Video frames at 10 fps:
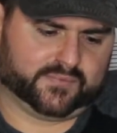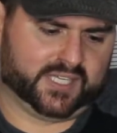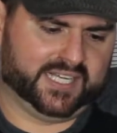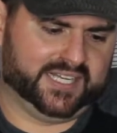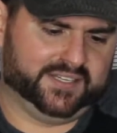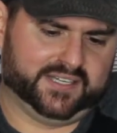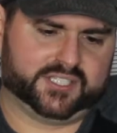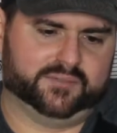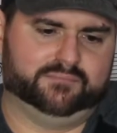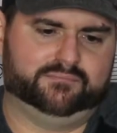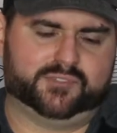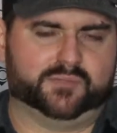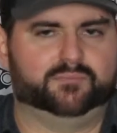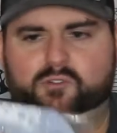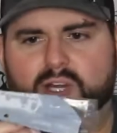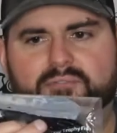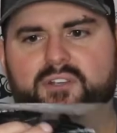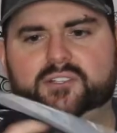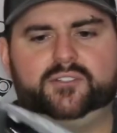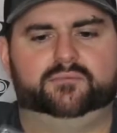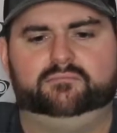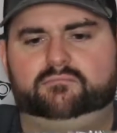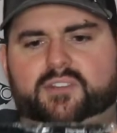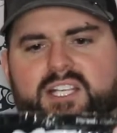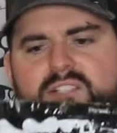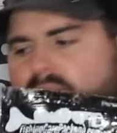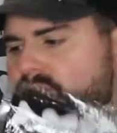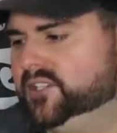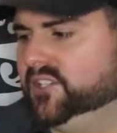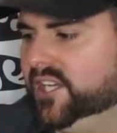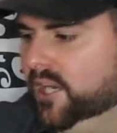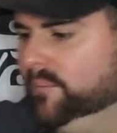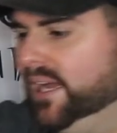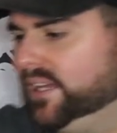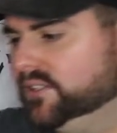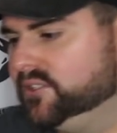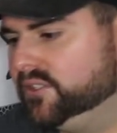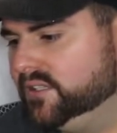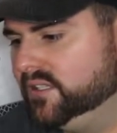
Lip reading: And some crayfish things from fishing care package.